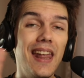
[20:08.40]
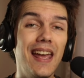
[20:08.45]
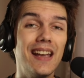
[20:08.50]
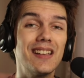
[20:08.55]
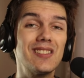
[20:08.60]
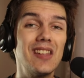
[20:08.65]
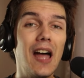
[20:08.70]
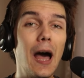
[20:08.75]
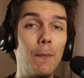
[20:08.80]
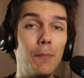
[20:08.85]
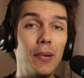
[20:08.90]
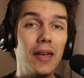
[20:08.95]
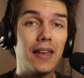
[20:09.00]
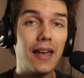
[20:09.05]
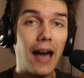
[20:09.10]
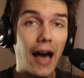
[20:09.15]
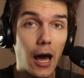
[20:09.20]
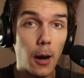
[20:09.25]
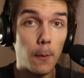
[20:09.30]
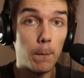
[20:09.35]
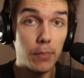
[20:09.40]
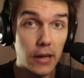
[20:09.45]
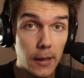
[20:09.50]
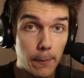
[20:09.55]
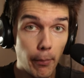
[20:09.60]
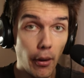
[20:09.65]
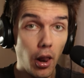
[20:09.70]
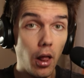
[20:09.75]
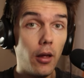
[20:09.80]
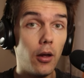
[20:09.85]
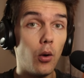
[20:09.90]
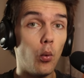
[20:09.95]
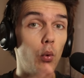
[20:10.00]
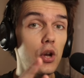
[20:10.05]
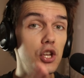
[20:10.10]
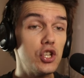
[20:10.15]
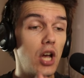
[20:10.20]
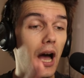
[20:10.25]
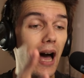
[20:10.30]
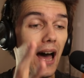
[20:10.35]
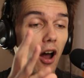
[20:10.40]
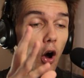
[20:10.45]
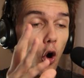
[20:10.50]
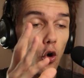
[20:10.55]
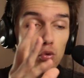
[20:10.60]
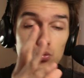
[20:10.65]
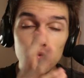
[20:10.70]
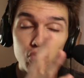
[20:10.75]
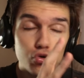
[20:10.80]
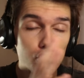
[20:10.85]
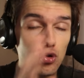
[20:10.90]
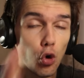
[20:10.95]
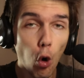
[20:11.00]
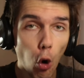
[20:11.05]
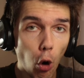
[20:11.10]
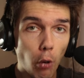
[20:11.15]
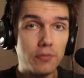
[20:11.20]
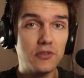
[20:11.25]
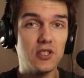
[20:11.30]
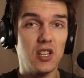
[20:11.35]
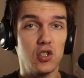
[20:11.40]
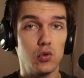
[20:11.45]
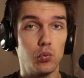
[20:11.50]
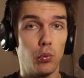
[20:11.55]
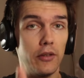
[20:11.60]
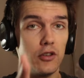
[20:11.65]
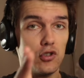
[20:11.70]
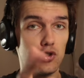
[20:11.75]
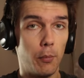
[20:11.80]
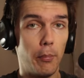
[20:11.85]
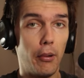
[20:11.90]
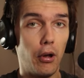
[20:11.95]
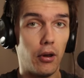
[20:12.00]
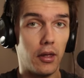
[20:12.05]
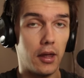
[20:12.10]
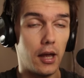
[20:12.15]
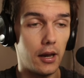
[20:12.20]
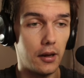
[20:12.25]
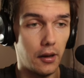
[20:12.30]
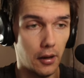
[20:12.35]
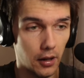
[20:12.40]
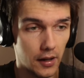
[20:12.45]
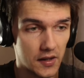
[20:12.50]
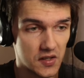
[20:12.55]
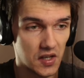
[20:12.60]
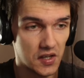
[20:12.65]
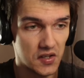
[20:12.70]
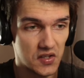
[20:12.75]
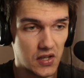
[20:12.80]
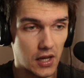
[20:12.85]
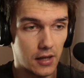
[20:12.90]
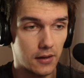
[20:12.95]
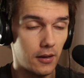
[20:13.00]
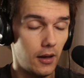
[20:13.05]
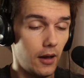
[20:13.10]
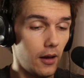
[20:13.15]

next topic are people which are so obsessed with Shopori Adele, as I said.